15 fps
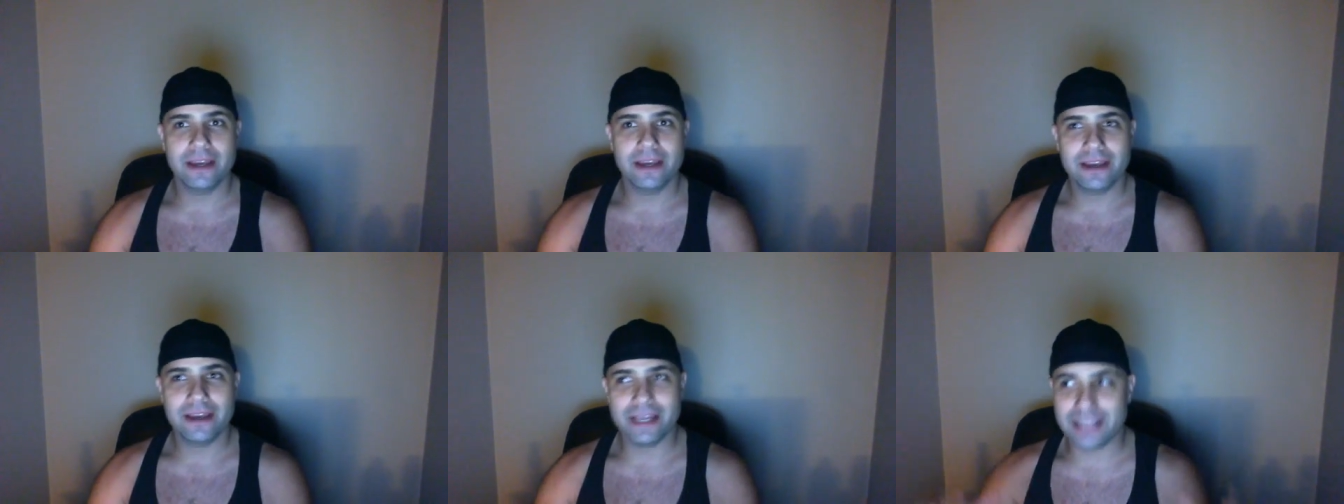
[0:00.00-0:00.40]

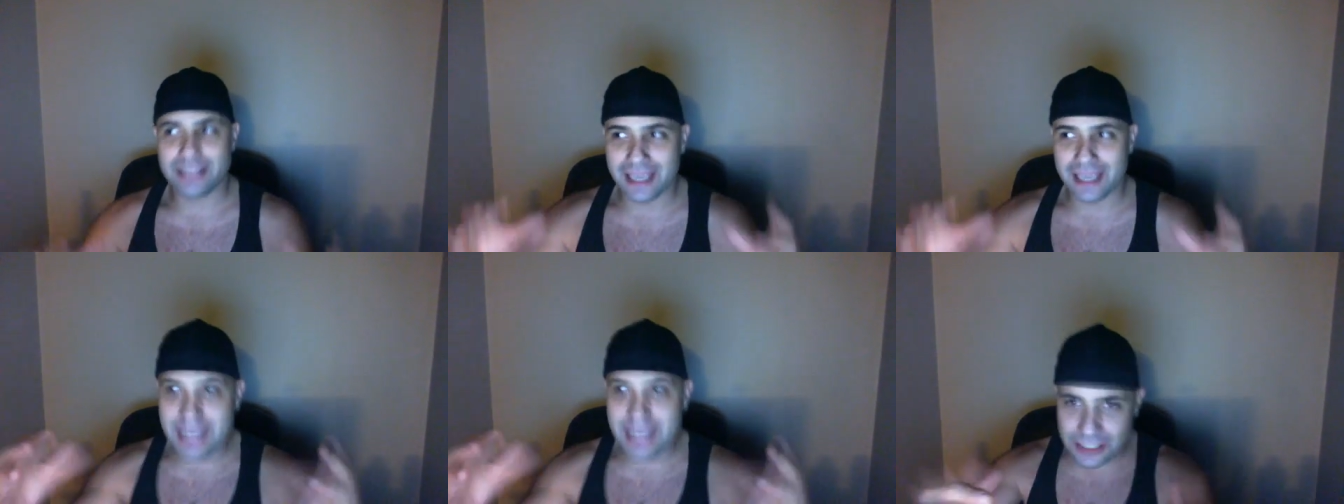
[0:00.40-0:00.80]
It's
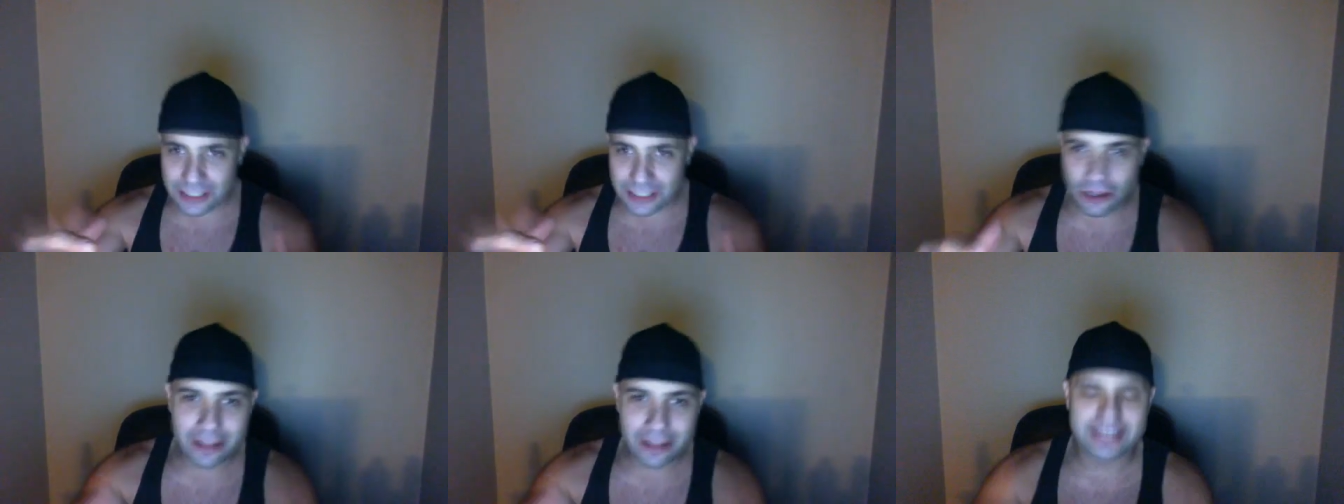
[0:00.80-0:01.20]

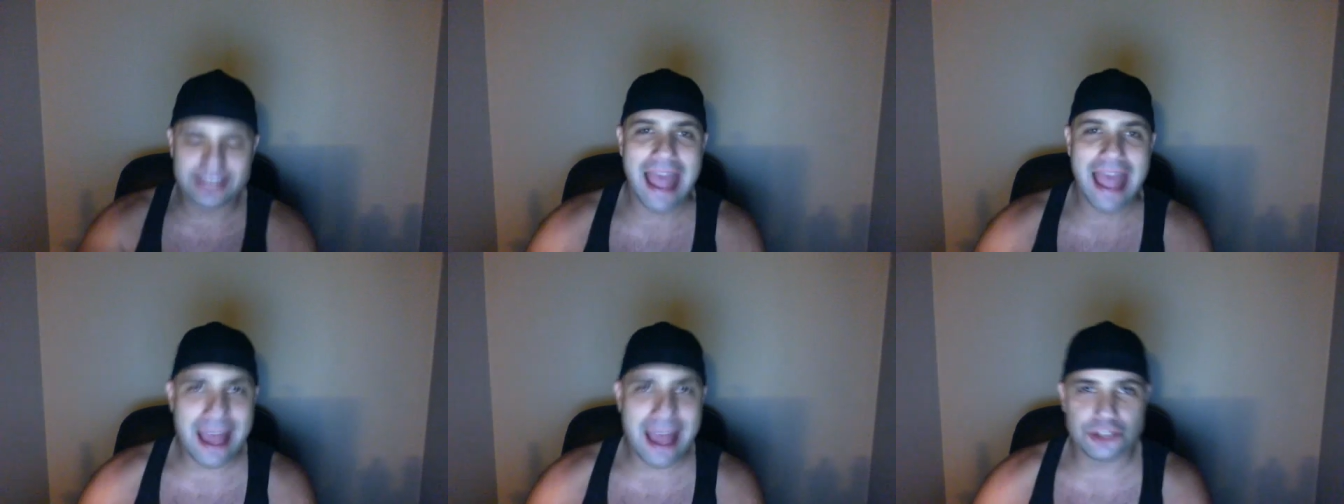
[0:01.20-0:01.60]
inside this
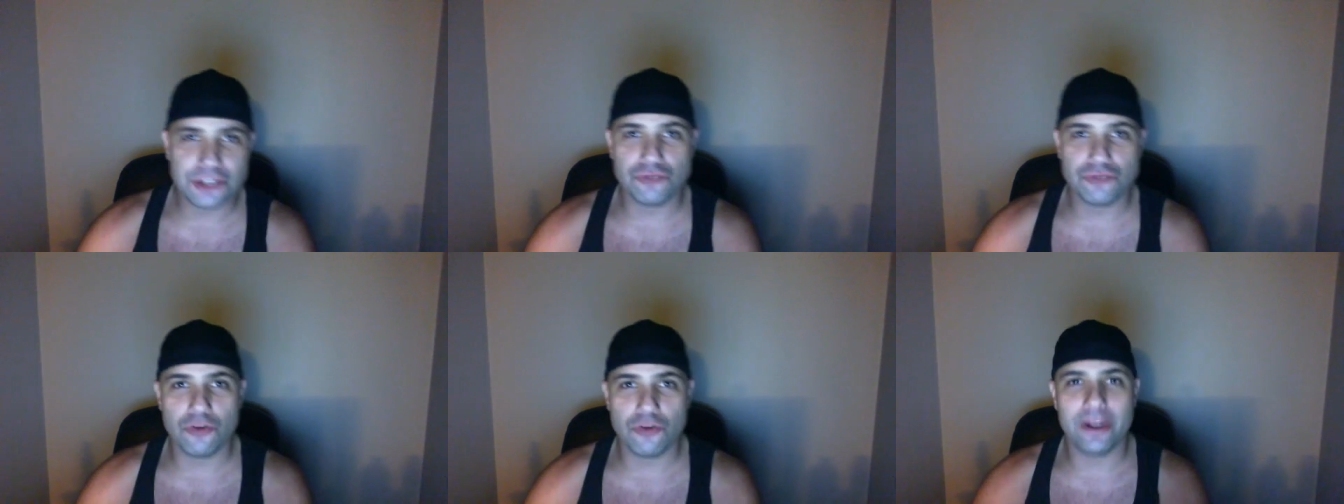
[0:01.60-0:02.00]

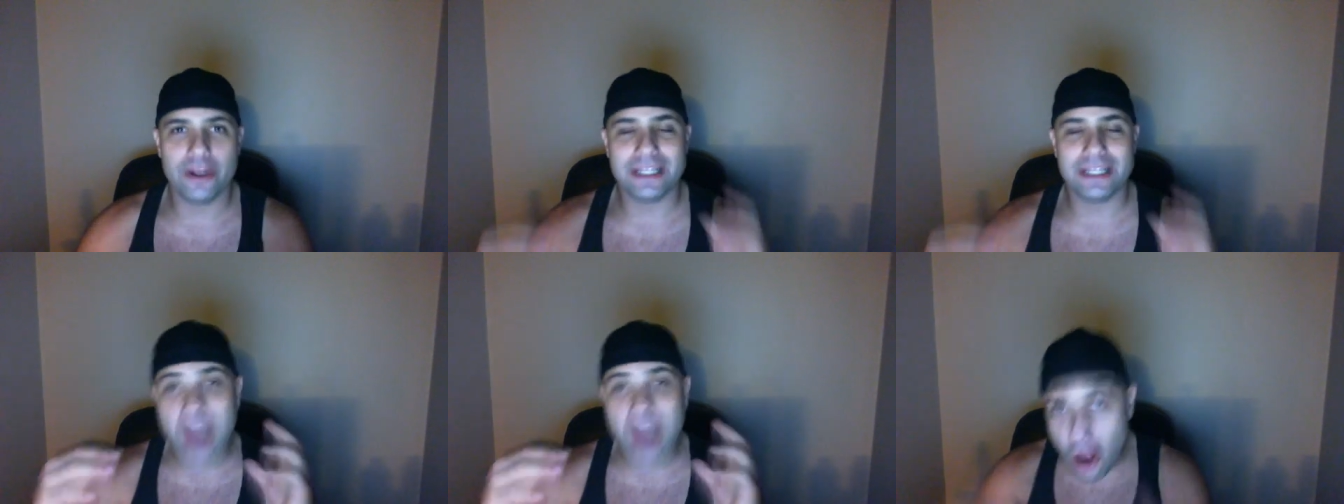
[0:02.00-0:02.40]
asteroid,
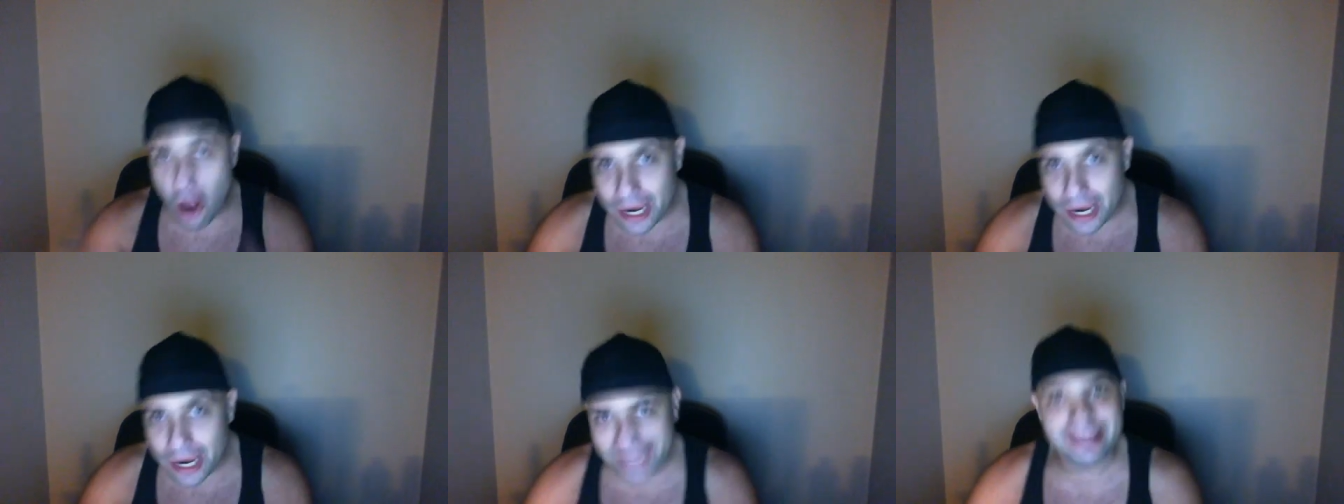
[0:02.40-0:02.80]
it's
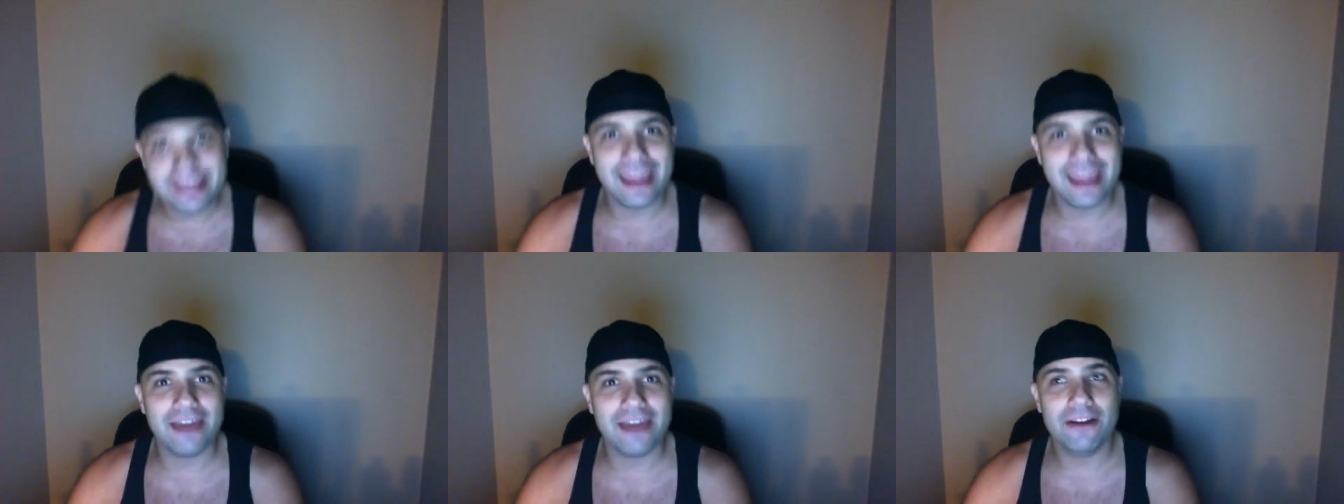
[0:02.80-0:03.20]
hiding
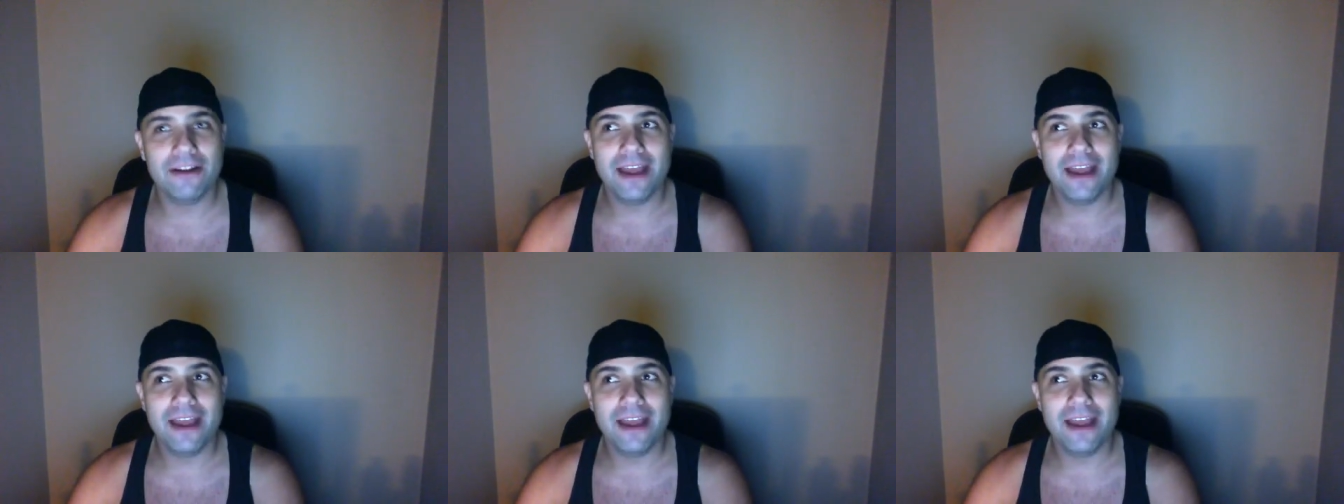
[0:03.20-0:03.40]
there,